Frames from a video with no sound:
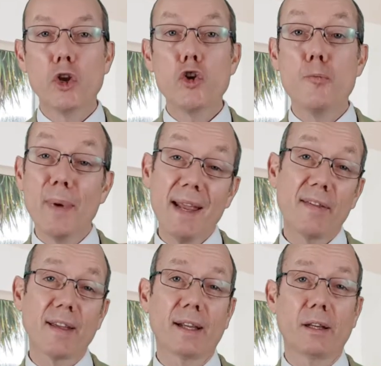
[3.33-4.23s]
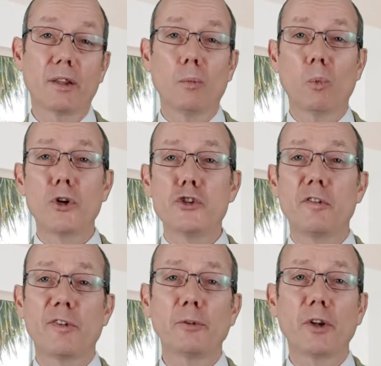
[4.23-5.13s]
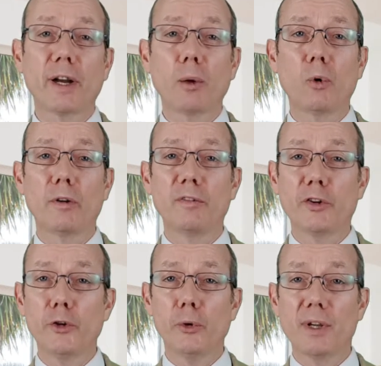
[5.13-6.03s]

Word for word: you may think that once you've found the right one for you,